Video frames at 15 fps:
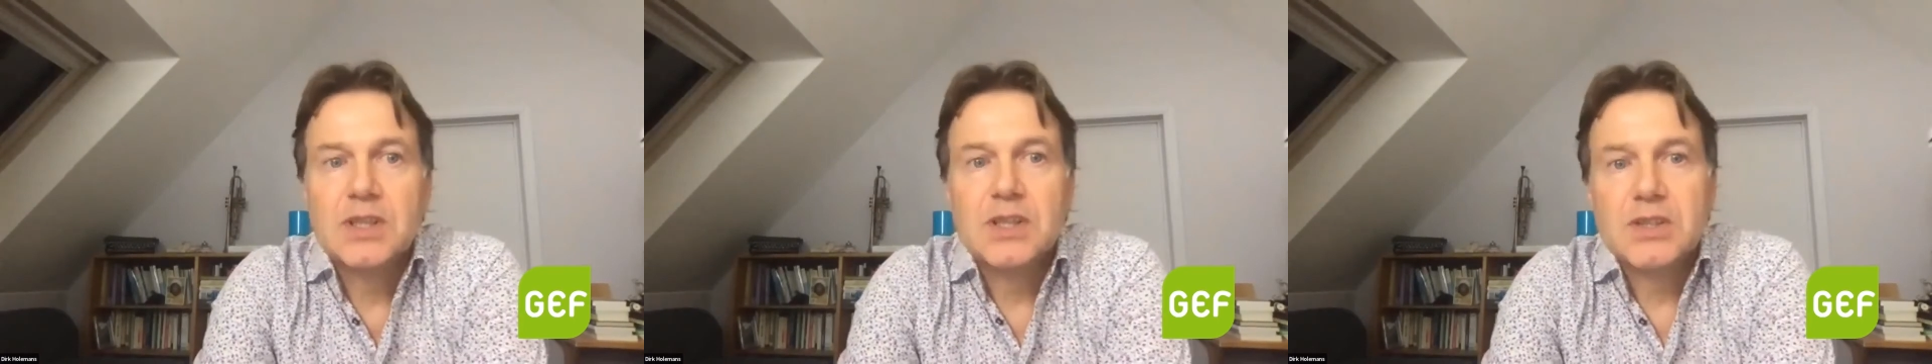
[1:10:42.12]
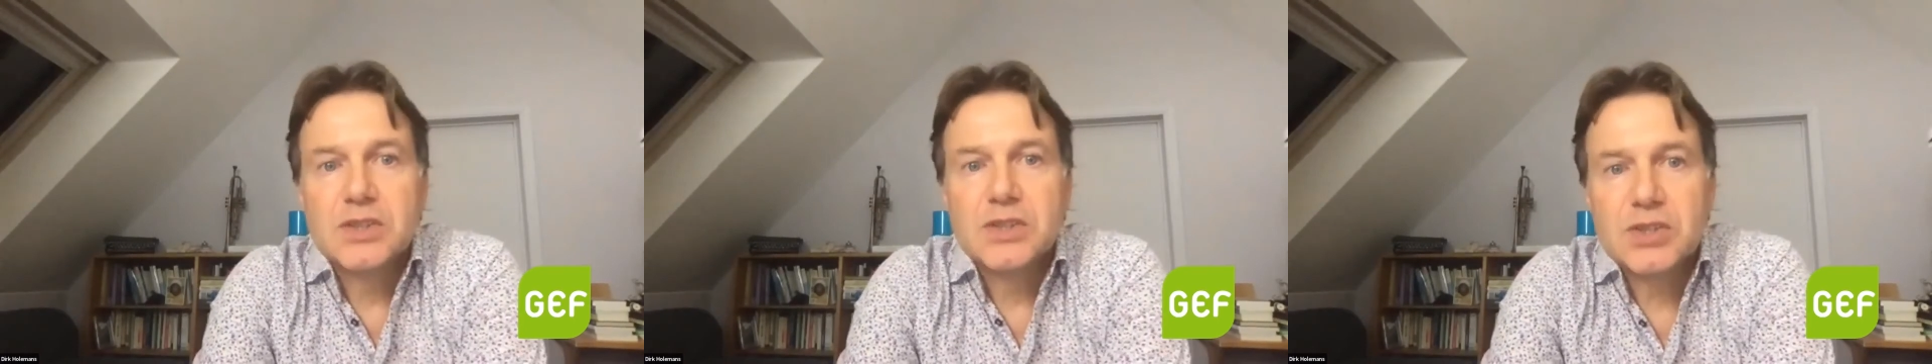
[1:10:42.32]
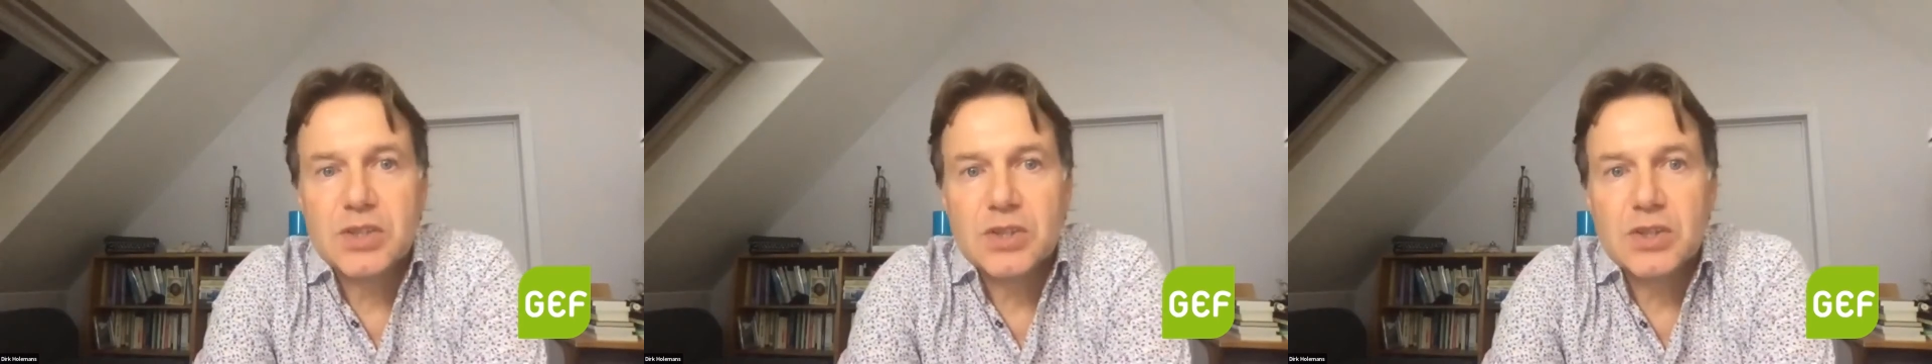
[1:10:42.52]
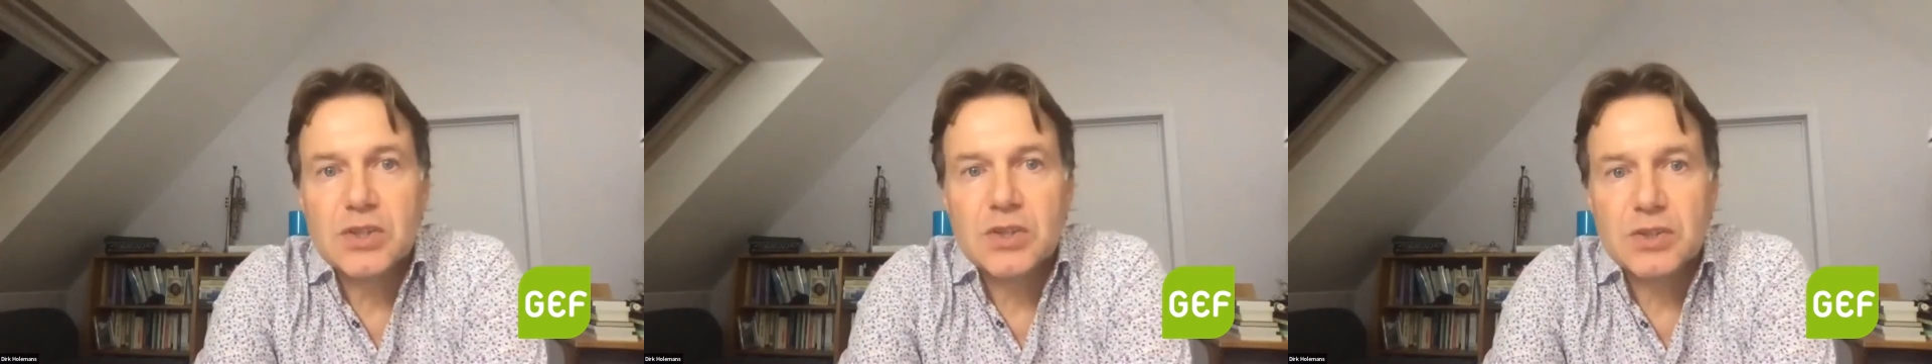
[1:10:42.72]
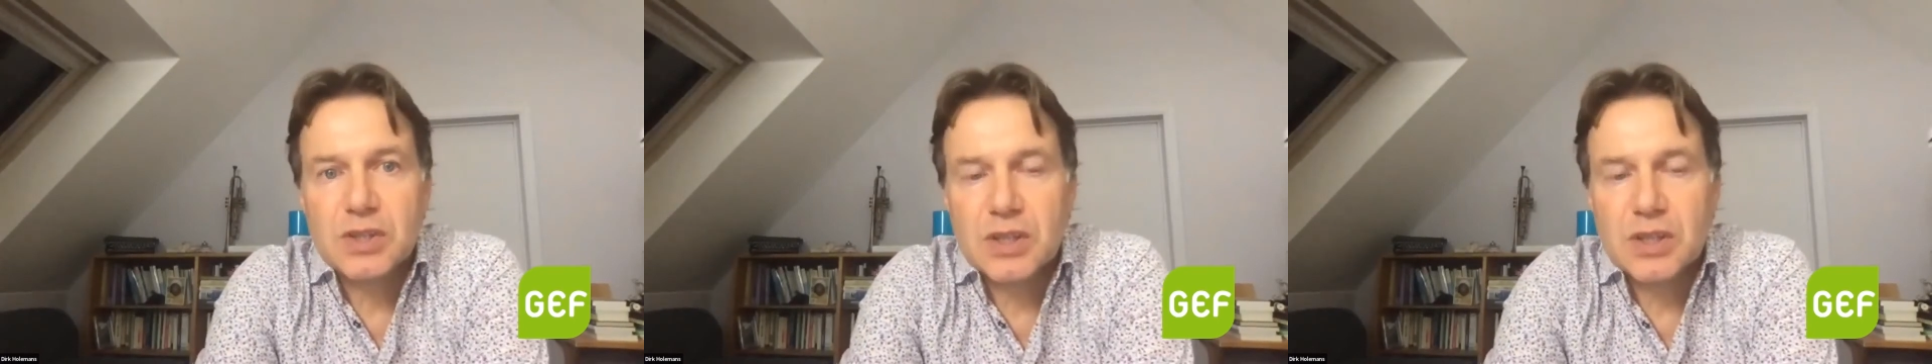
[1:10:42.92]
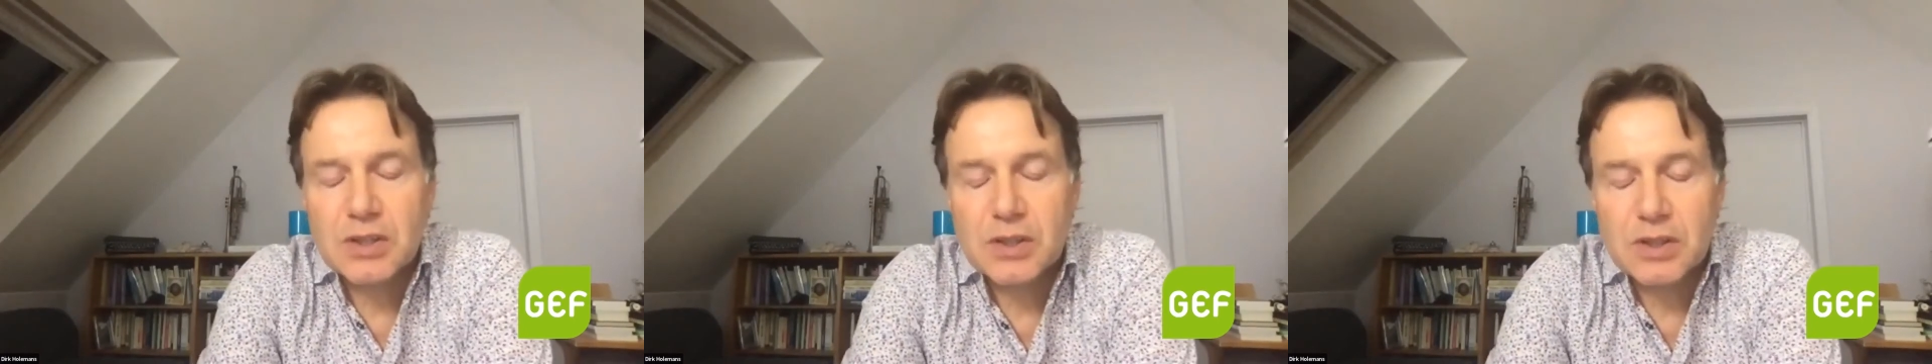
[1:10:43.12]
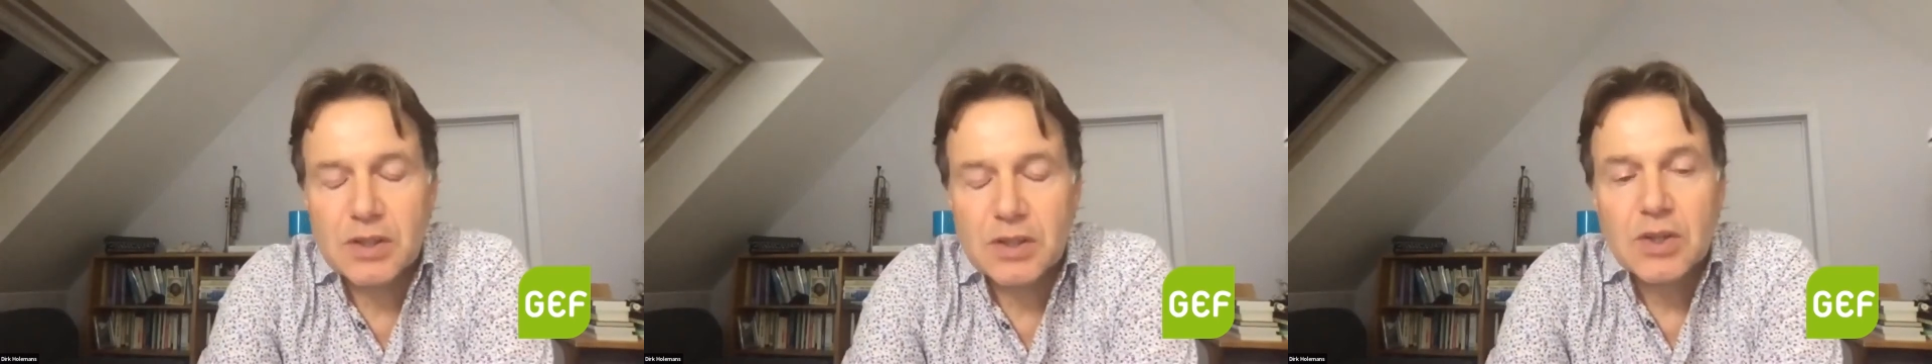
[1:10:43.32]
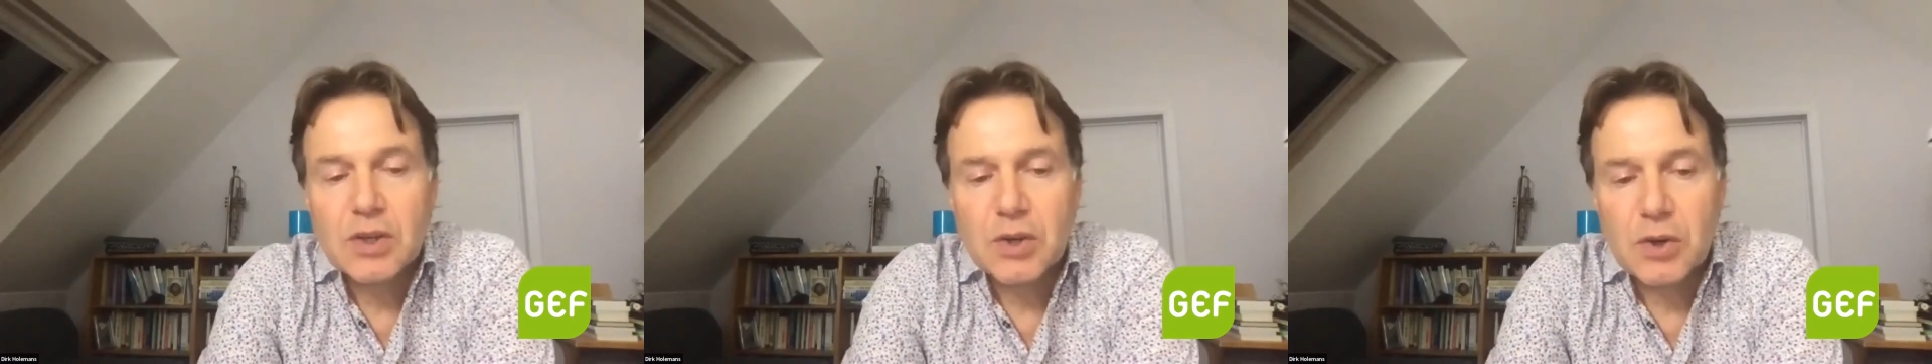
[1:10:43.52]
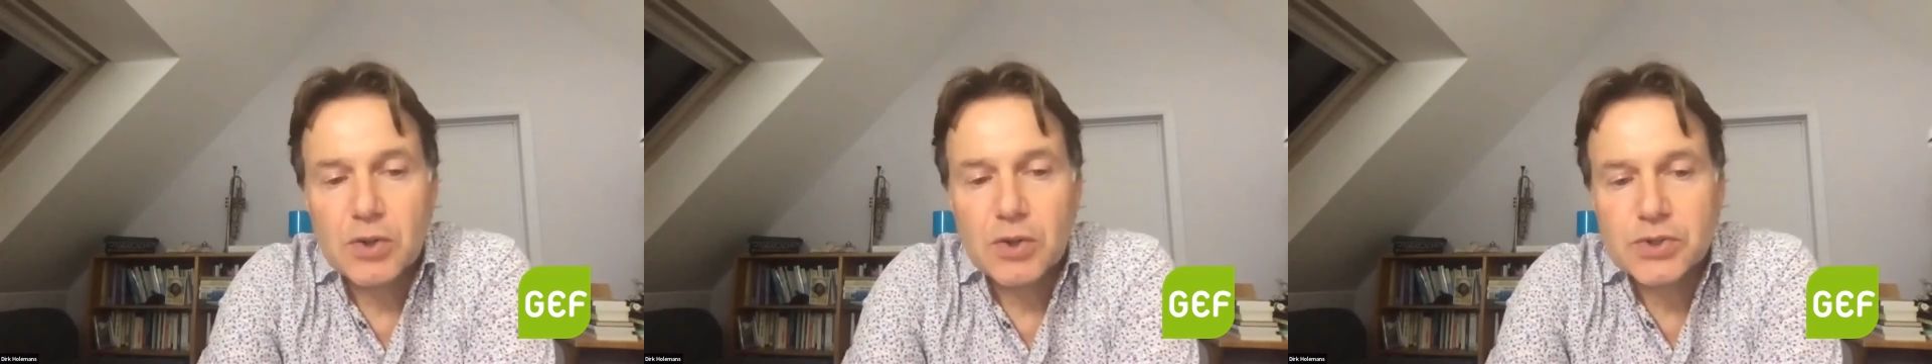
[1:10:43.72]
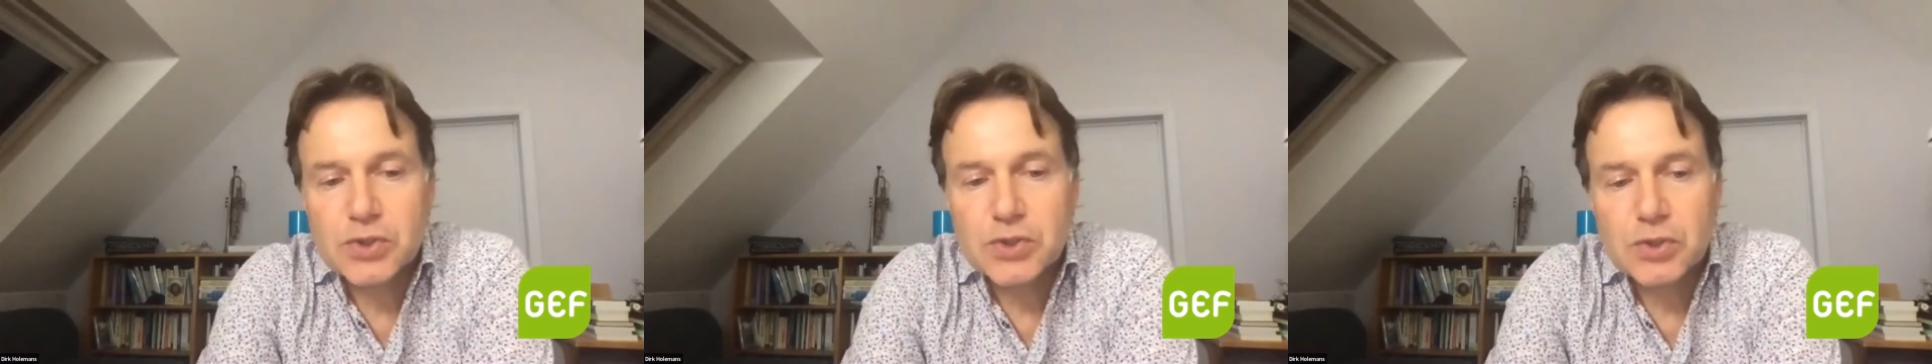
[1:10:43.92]
So
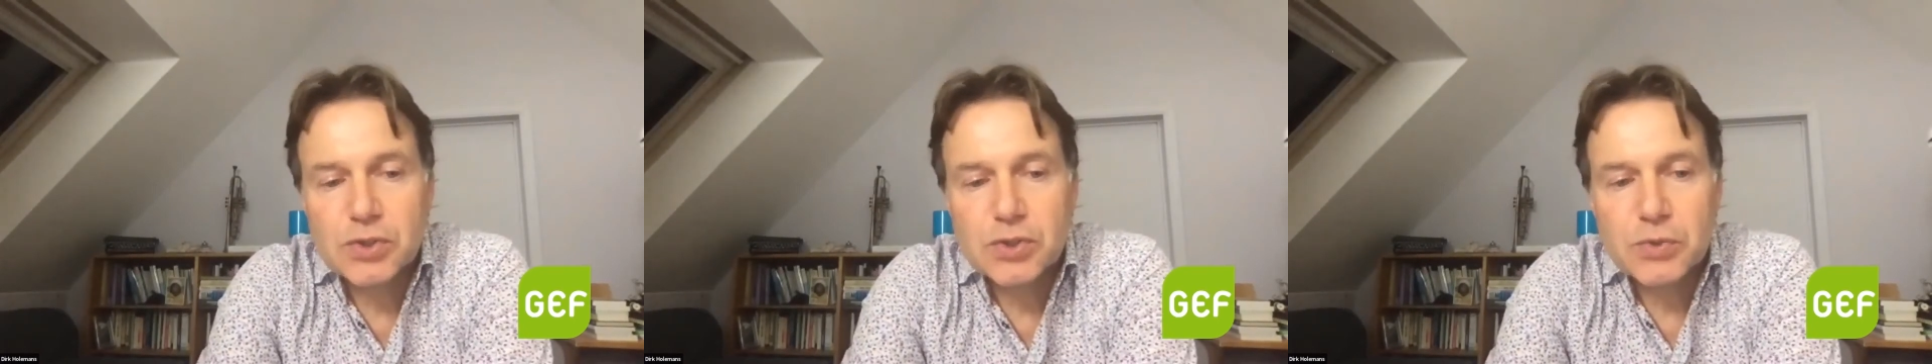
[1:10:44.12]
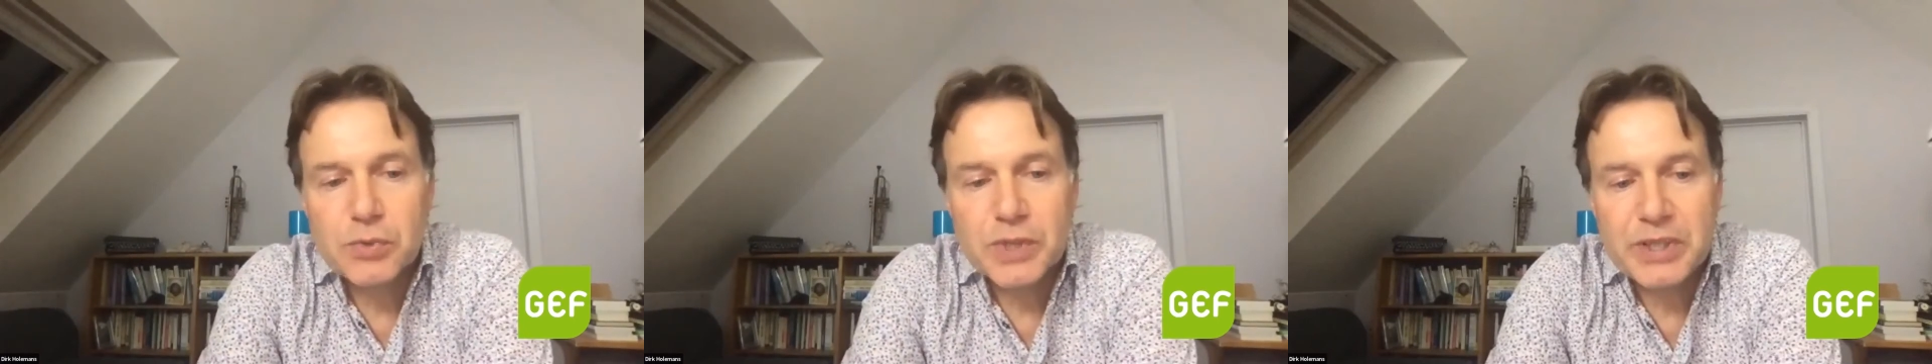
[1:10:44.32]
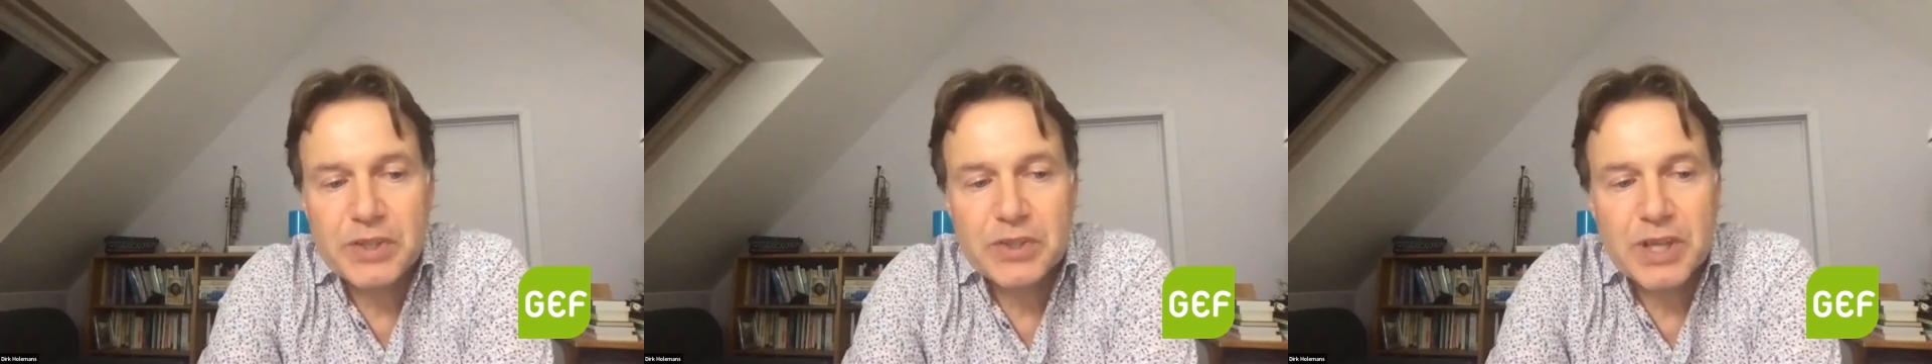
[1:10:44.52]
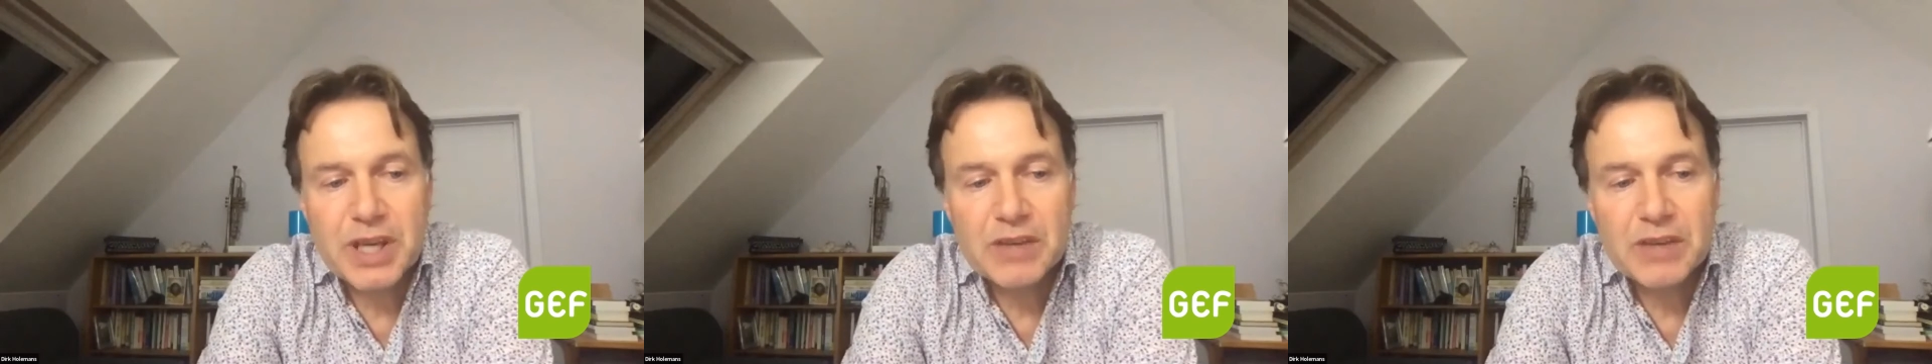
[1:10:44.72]
also when you